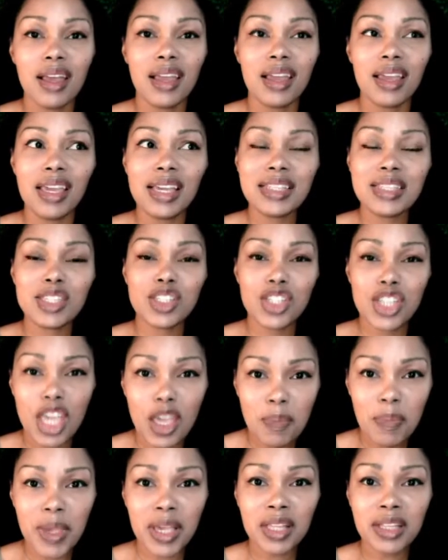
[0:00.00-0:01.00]
It's
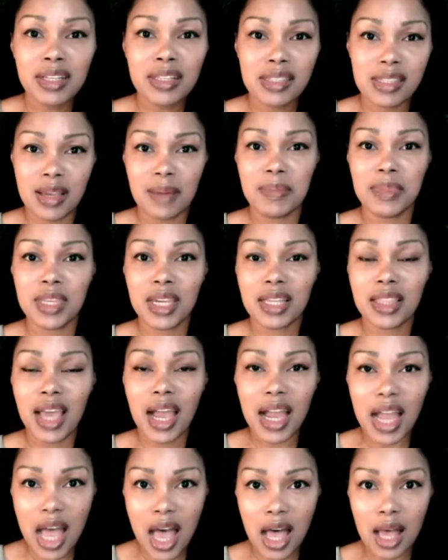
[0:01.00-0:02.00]
typically something that
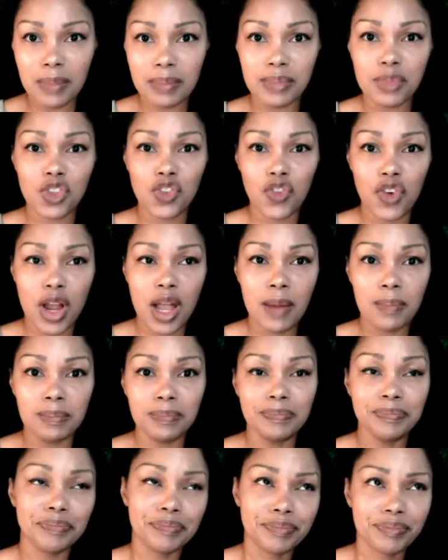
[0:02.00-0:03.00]
comes from
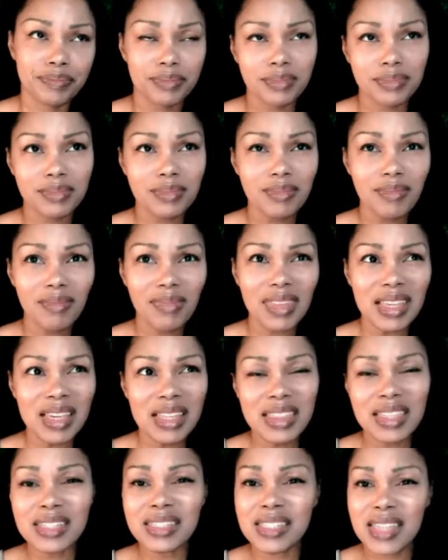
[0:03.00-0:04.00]

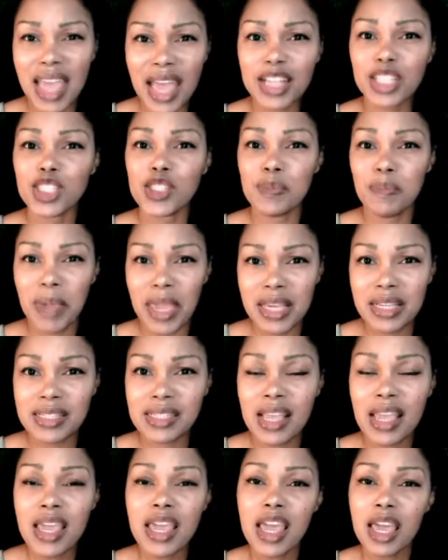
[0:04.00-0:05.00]
the tech space.
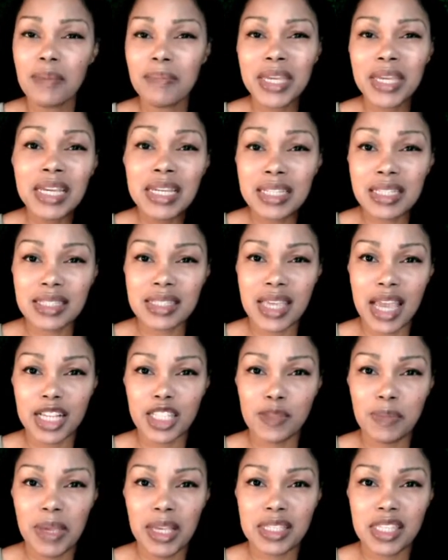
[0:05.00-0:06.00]
And in the tech
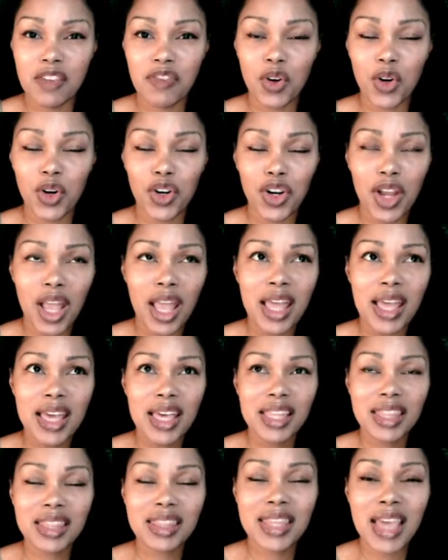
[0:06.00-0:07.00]
space, I've heard
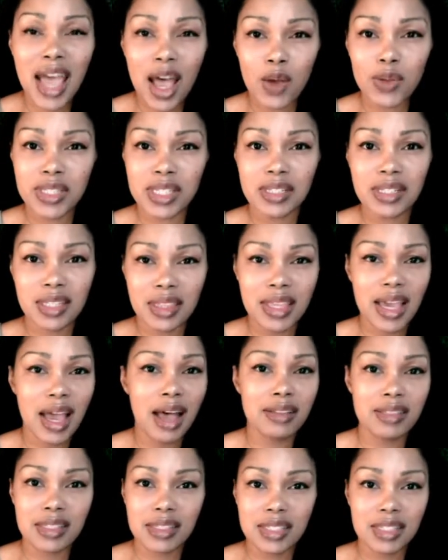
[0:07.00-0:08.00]
thousands and
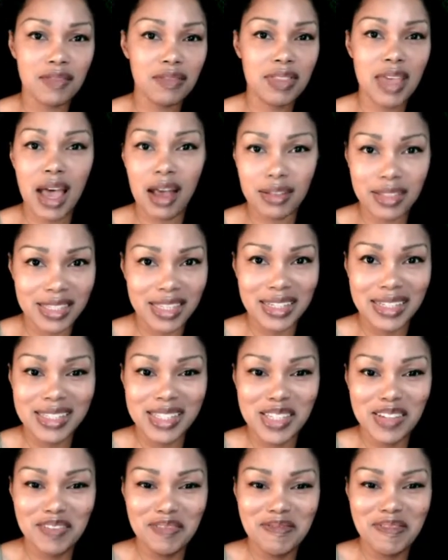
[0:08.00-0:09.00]
thousands and thousands
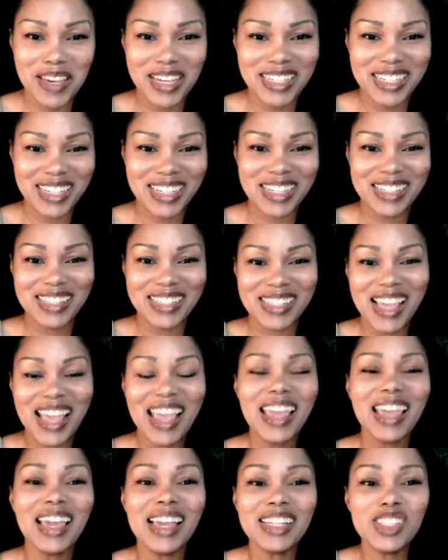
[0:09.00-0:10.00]
of pitches.
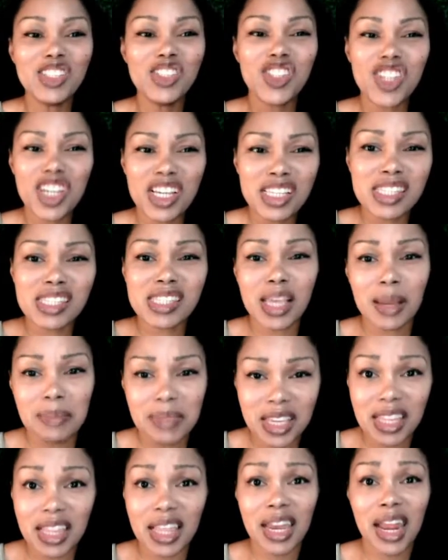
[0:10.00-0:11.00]
It's just
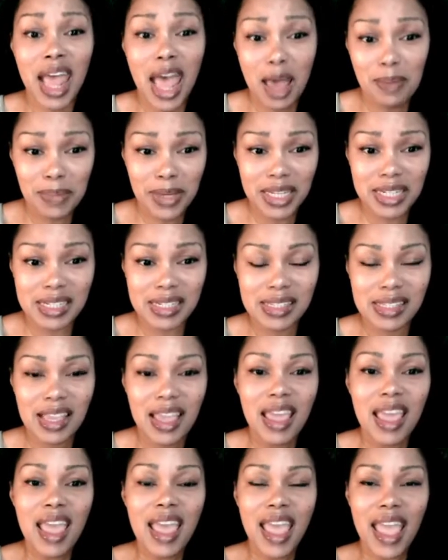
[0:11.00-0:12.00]
something that happens.
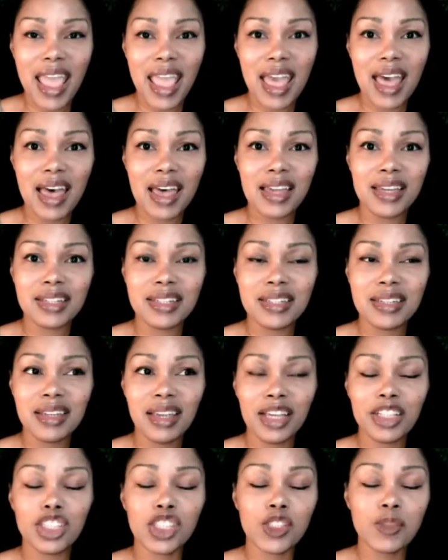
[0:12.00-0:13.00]
And
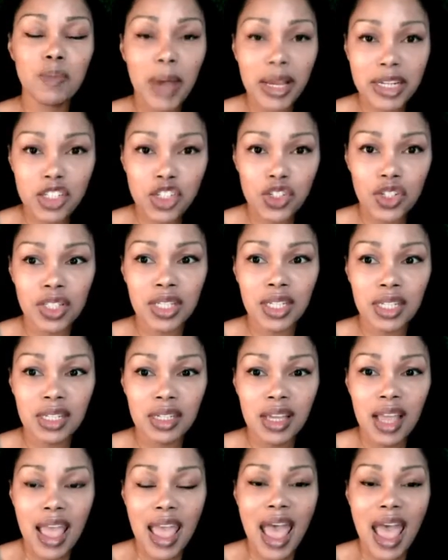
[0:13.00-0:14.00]

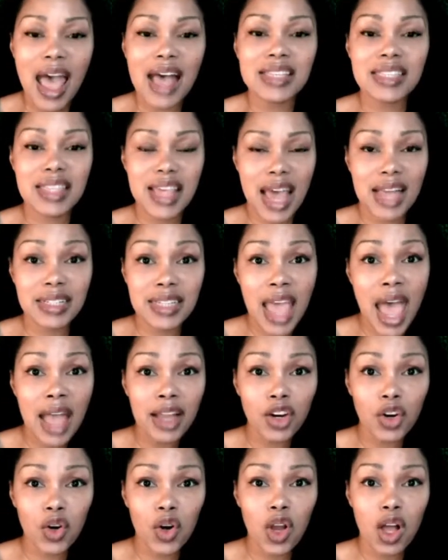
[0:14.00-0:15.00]
especially as that tech
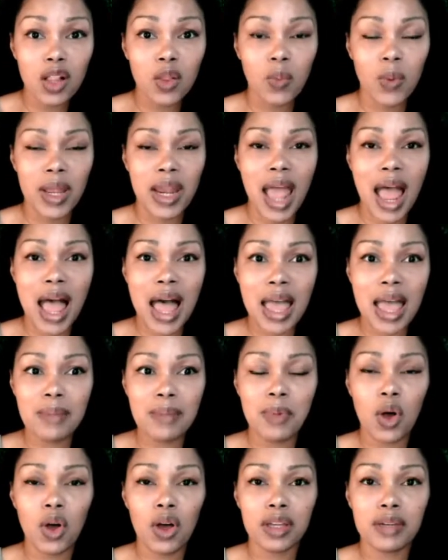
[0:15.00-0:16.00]
girl, when I'm
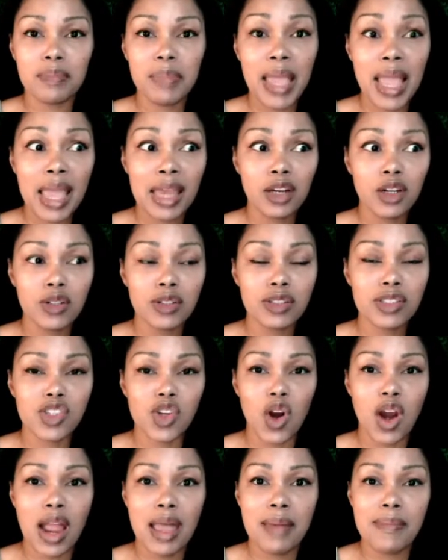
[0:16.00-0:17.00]
on panels or
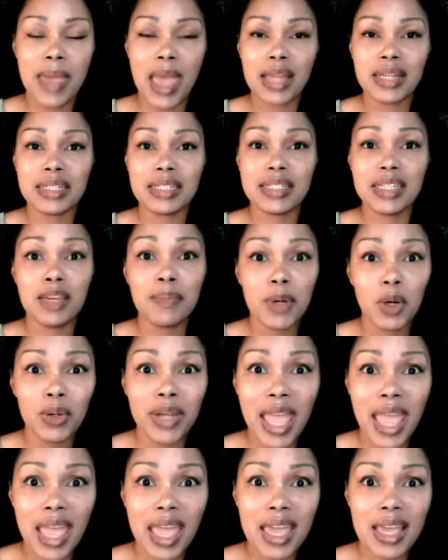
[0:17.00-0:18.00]
I'm at demo
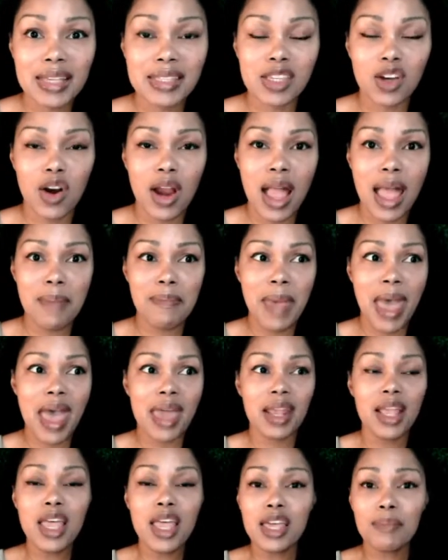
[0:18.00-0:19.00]
days or I'm at
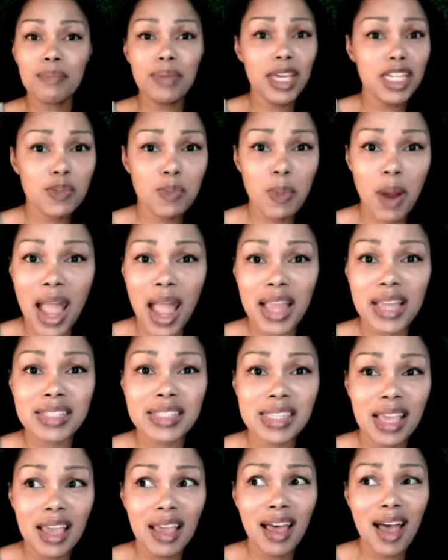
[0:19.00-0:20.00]
pitch prep, it's
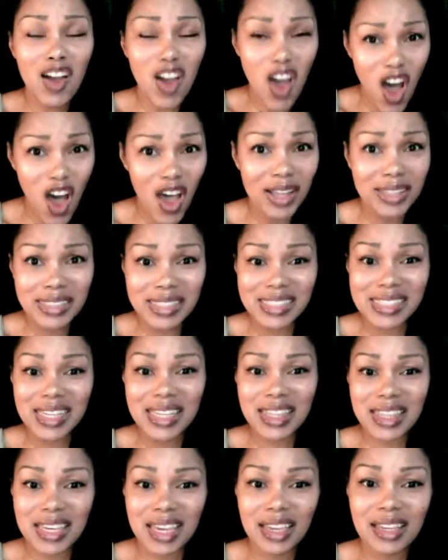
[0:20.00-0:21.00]
a
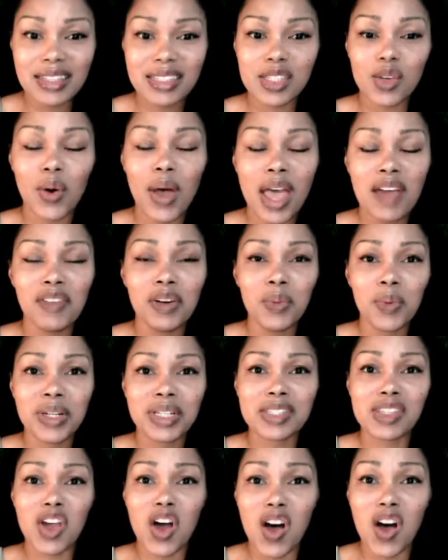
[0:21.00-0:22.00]
constant thing. So everyone
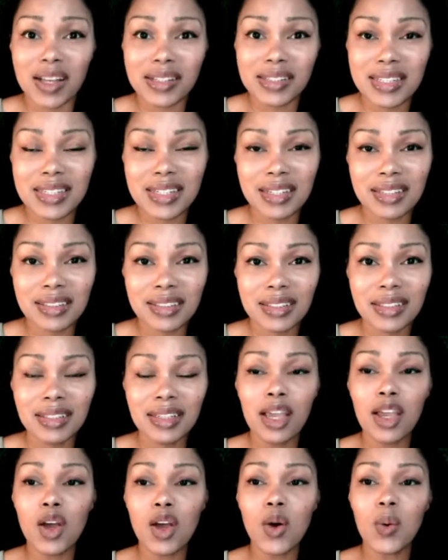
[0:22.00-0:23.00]
is constantly
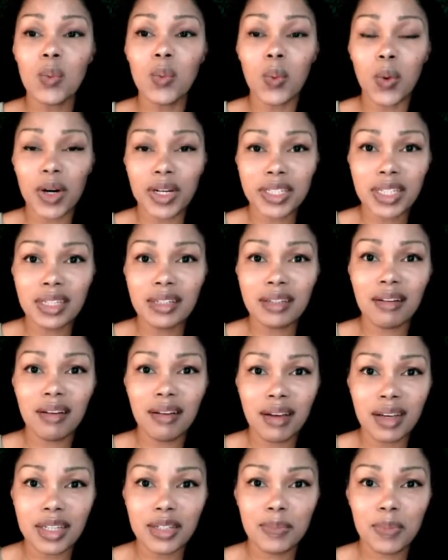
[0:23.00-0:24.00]
working
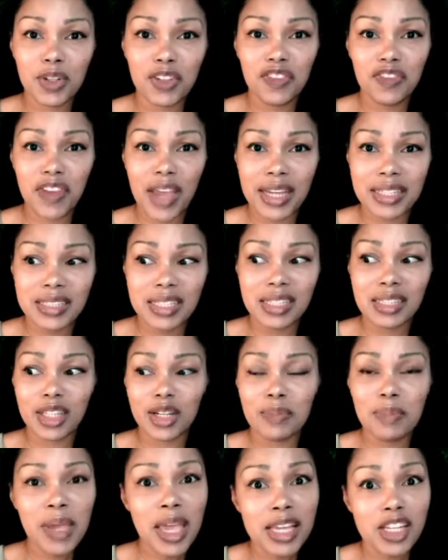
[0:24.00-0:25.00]
on perfecting their
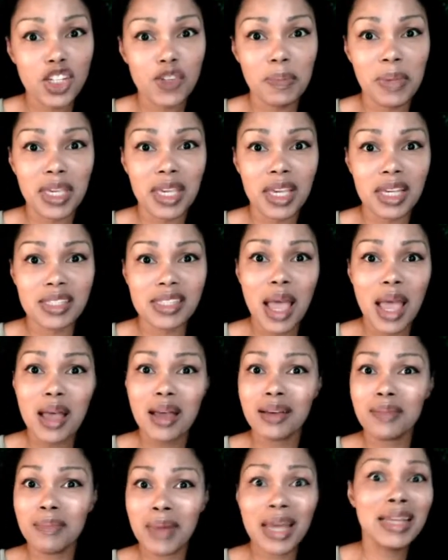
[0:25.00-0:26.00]
pitch because
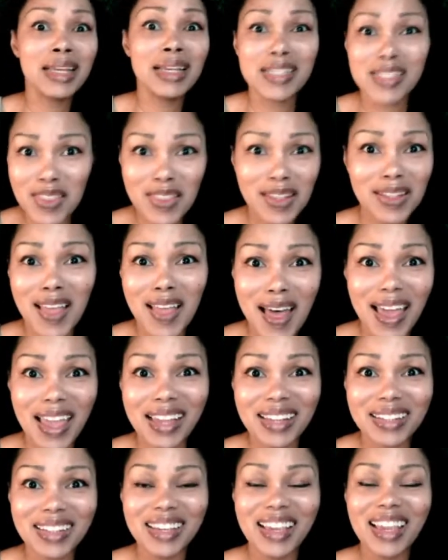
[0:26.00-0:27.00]
money is on the
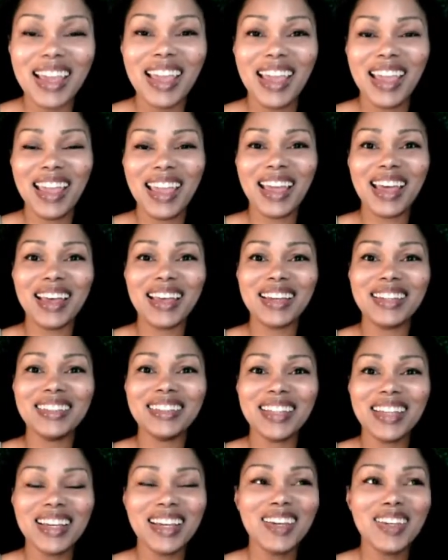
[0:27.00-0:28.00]
line. And
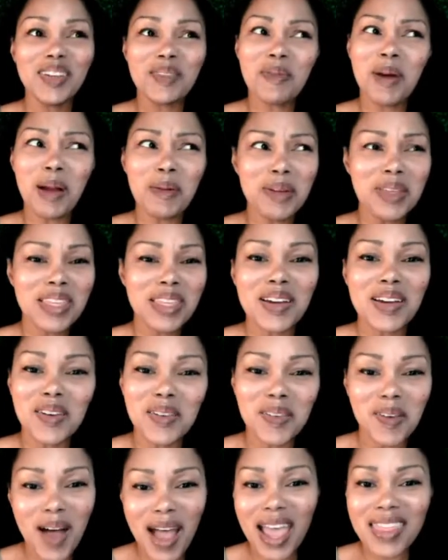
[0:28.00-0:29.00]
you're probably thinking, oh,
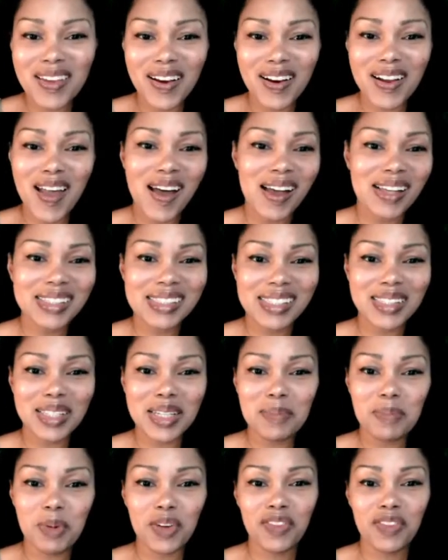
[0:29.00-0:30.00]
why they're
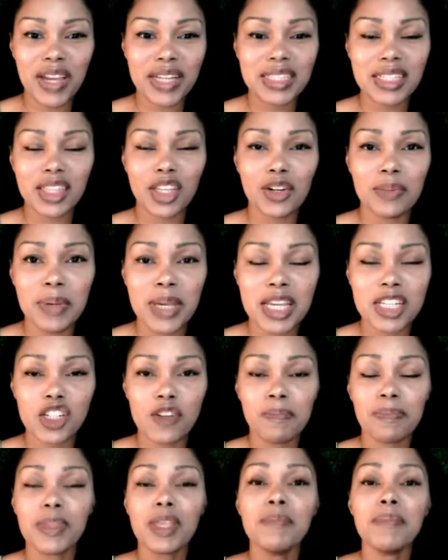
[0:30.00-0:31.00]
constantly perfecting their pitch?
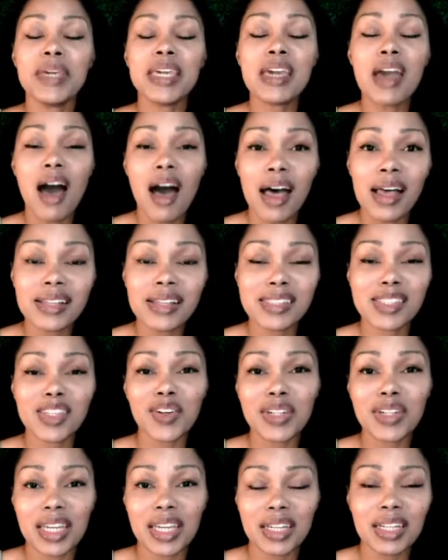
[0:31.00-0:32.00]
Because they're
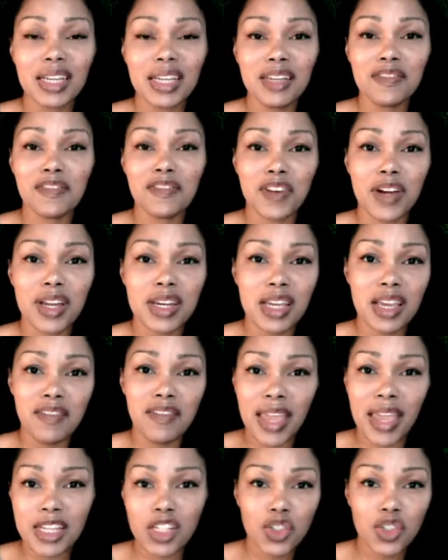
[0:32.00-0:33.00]
getting in front of
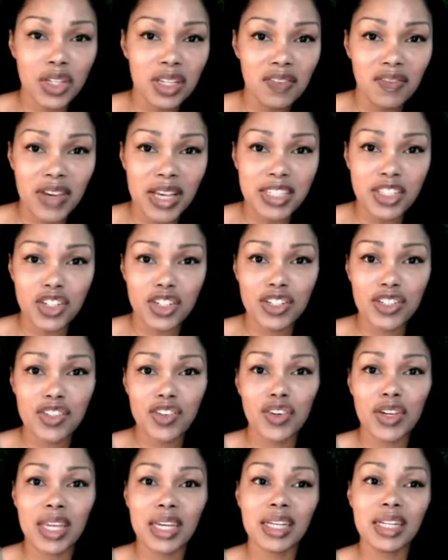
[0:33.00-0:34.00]
angel investors, they're
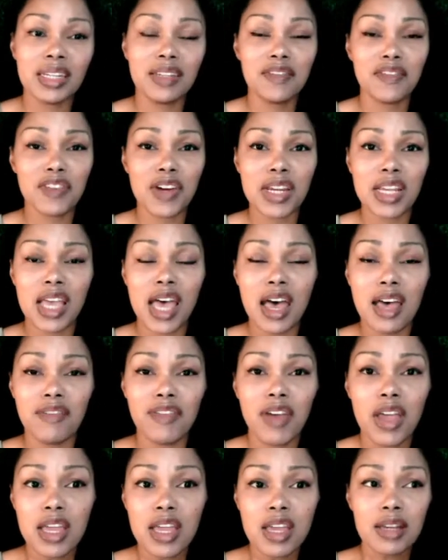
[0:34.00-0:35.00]
getting in front of
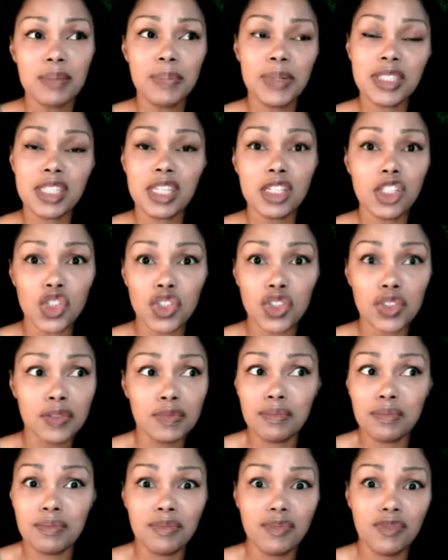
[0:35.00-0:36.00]
potential
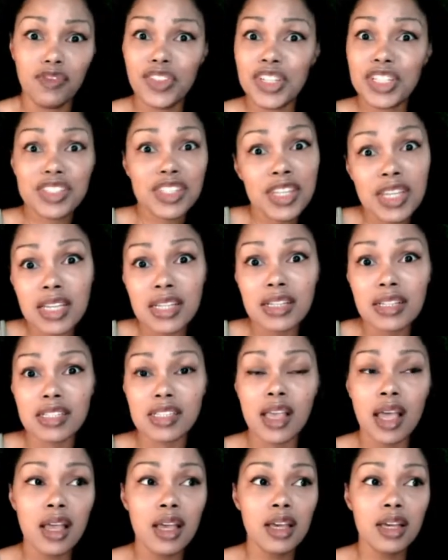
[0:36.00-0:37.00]
VCs,
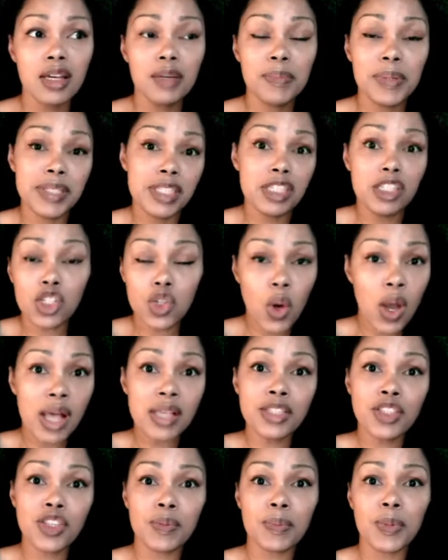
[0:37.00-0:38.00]
potential
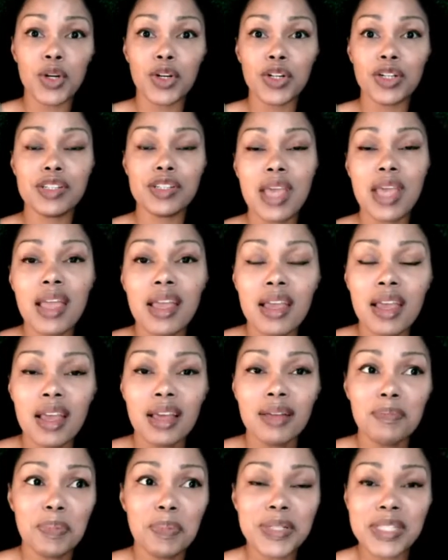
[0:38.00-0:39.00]
customers,
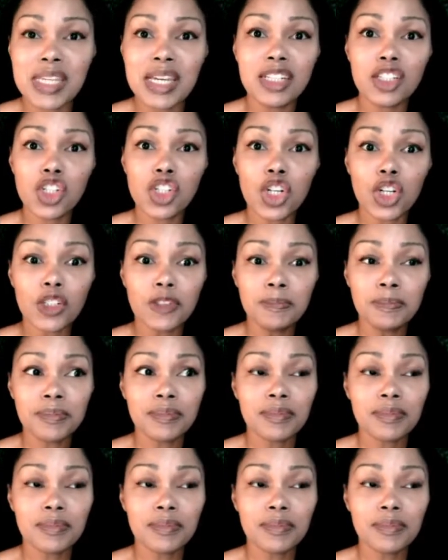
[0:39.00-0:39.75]
potential